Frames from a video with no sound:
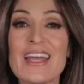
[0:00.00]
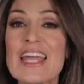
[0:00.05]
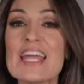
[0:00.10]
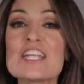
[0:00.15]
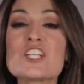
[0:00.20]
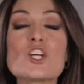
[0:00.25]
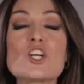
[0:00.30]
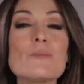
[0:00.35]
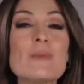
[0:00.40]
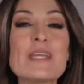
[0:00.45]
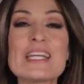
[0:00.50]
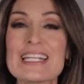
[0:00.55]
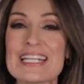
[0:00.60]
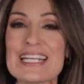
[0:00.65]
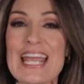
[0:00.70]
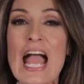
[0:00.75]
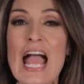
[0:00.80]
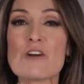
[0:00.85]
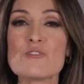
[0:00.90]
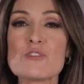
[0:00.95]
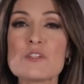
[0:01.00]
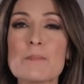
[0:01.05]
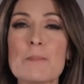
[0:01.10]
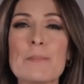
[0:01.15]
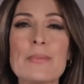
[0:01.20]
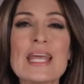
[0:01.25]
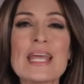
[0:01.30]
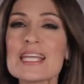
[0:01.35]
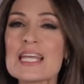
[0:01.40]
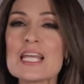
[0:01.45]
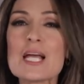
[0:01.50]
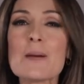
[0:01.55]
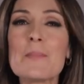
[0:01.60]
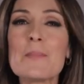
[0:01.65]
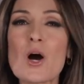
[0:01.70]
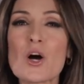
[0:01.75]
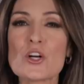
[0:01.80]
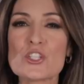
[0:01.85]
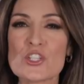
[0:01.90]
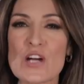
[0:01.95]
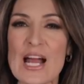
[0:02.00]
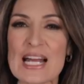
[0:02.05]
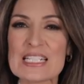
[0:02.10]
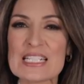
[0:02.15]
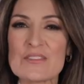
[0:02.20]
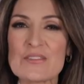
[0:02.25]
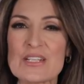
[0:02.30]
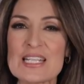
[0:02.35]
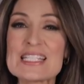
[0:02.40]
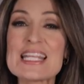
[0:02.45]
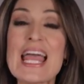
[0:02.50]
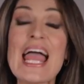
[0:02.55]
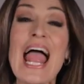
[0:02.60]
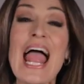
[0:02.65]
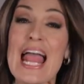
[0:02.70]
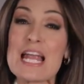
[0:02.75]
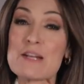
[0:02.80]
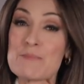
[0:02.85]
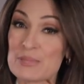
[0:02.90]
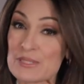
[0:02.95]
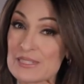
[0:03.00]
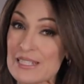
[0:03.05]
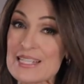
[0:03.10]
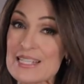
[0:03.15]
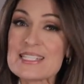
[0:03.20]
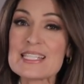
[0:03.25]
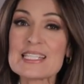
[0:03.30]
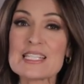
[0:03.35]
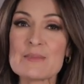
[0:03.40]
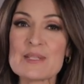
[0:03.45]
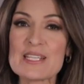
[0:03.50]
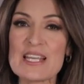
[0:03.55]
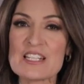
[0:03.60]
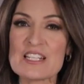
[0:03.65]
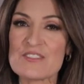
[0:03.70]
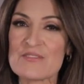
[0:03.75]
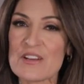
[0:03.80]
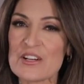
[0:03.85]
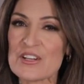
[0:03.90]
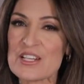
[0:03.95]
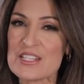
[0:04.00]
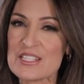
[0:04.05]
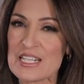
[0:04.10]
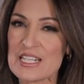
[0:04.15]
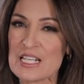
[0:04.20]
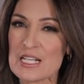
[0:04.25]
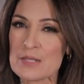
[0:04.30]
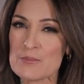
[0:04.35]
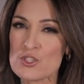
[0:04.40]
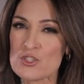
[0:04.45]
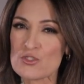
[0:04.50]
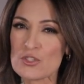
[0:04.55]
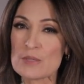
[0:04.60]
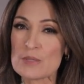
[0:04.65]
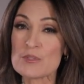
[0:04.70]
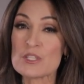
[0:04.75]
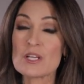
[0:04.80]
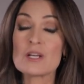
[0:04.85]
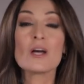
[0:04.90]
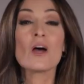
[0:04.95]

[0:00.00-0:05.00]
It could be an accountant picking apart your activities and placing them against various income streams